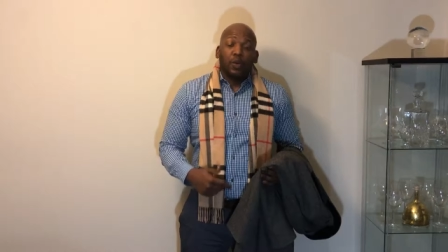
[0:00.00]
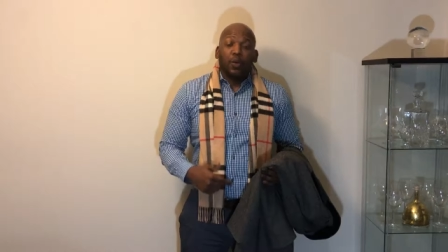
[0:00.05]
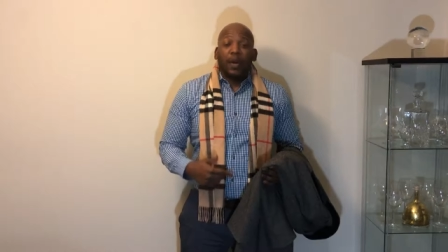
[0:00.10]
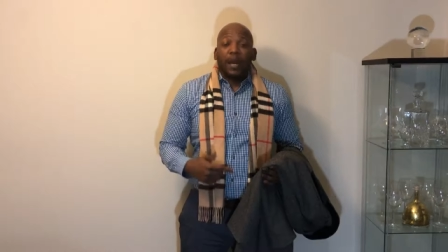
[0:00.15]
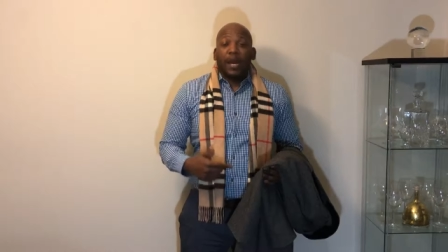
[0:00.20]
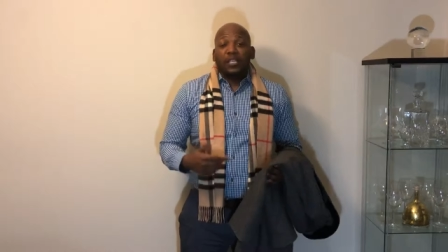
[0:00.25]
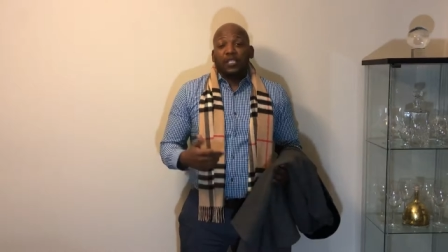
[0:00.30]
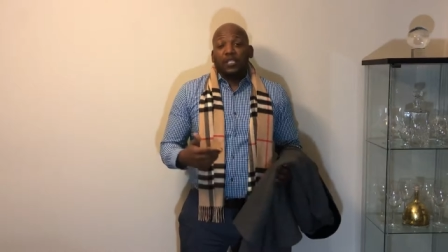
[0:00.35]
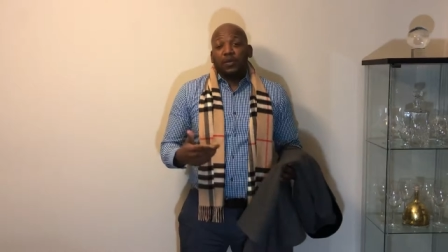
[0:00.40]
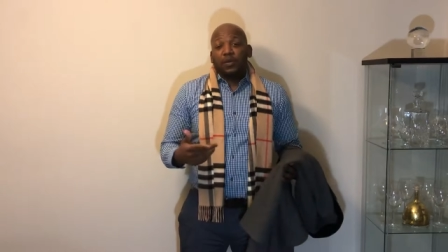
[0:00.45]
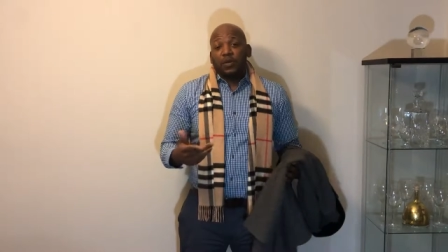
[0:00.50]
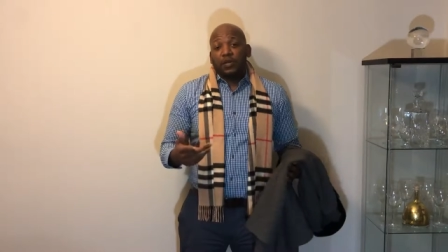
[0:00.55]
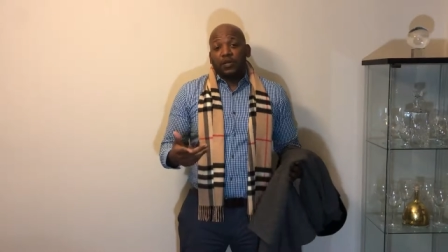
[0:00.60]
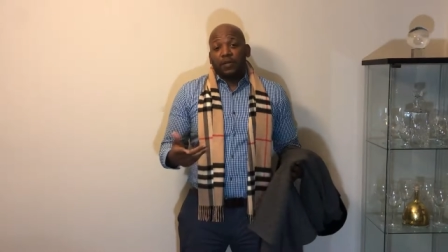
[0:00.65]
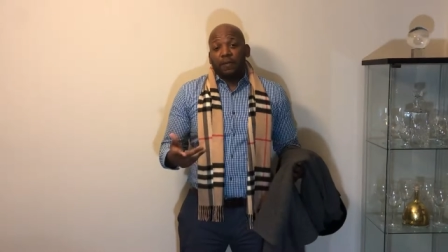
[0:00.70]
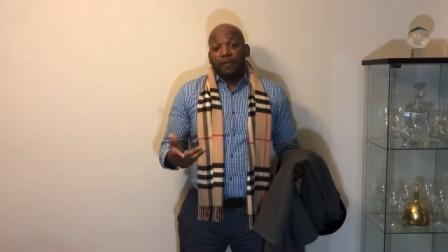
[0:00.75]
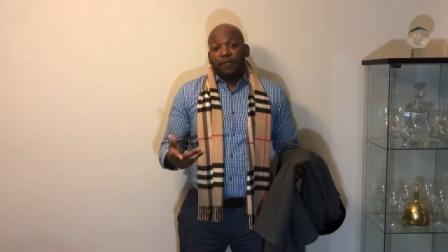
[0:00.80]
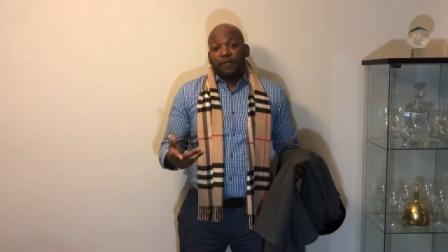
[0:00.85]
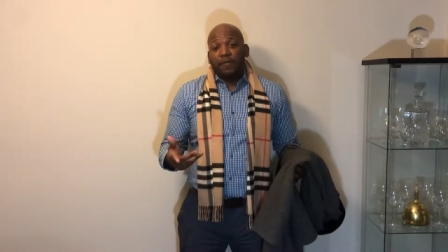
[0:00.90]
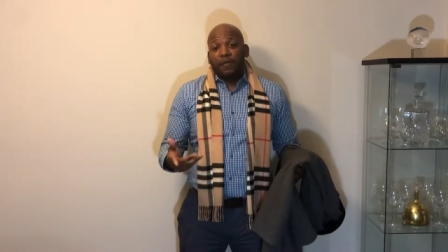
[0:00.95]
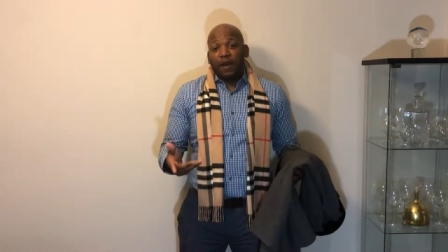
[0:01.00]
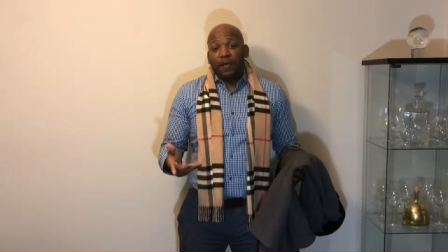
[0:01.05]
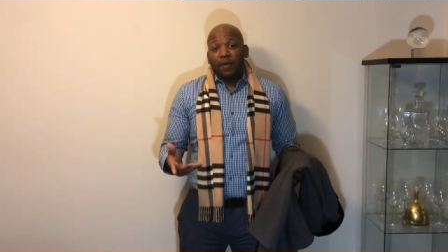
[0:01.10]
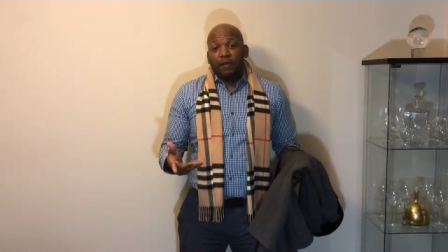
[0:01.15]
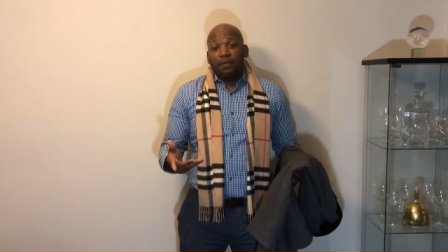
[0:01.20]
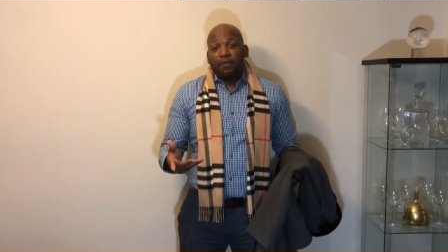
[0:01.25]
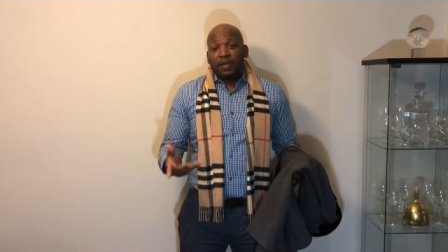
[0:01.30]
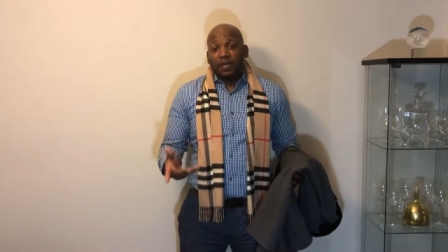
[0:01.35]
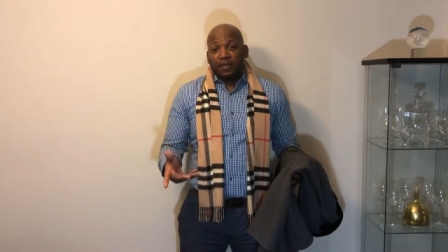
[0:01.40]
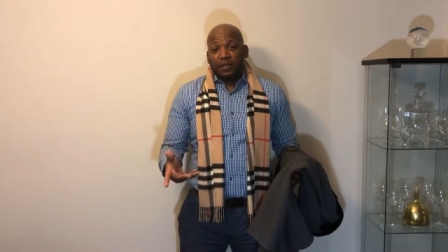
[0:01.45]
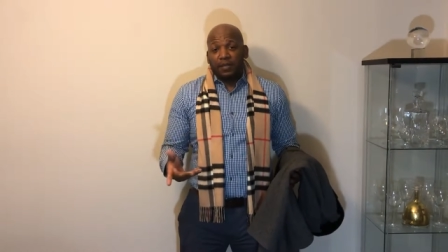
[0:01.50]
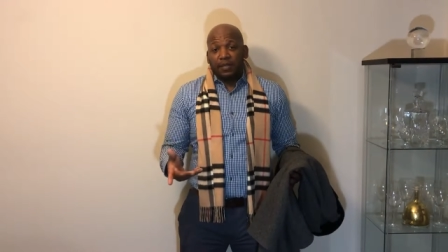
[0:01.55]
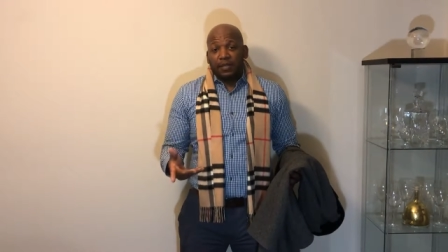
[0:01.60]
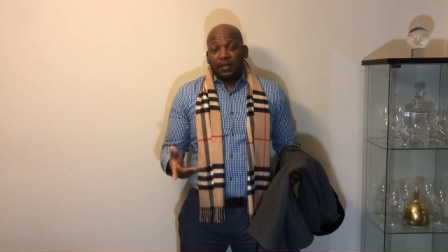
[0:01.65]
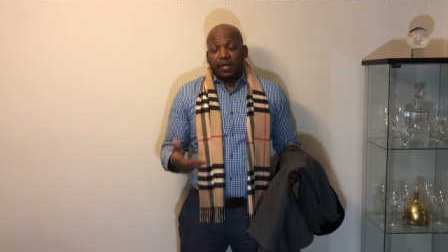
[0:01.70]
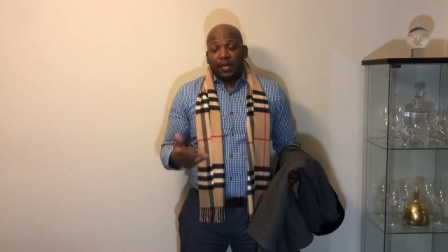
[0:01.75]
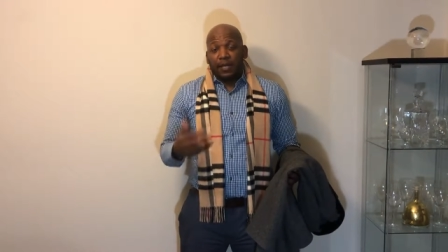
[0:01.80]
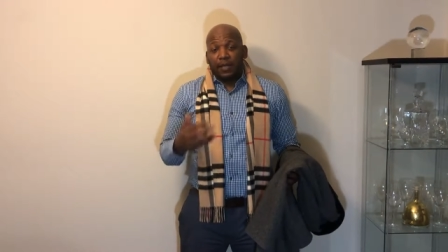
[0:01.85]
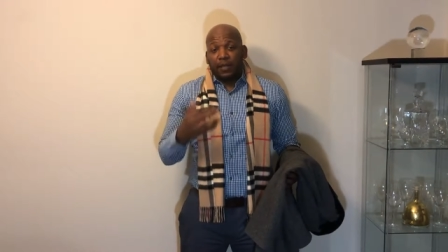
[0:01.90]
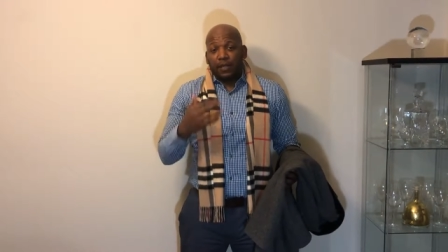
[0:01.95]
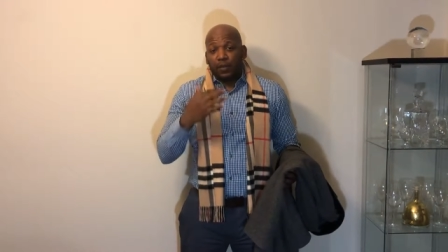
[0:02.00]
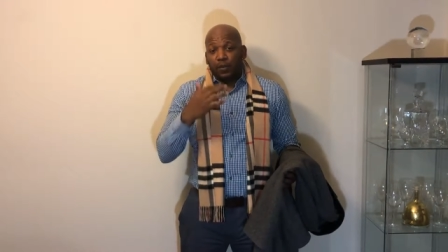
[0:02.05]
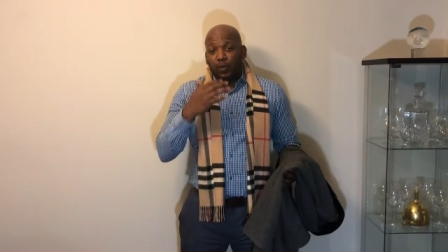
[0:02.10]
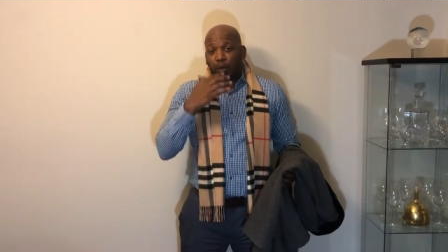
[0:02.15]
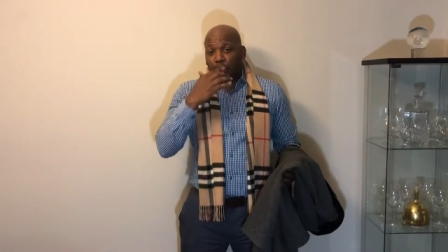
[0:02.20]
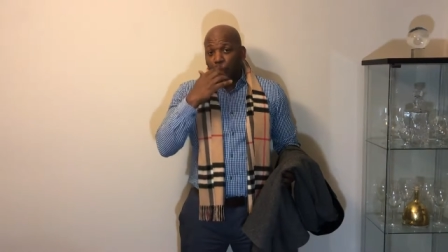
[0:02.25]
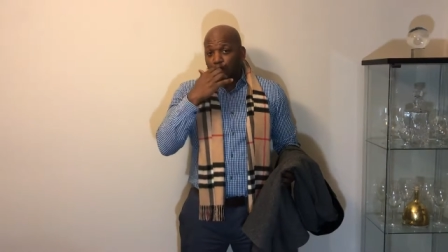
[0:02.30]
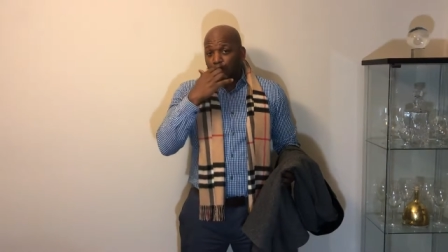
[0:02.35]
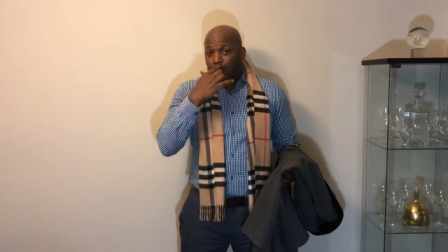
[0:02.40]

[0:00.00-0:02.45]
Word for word: You can wear actually with something very business-like as well.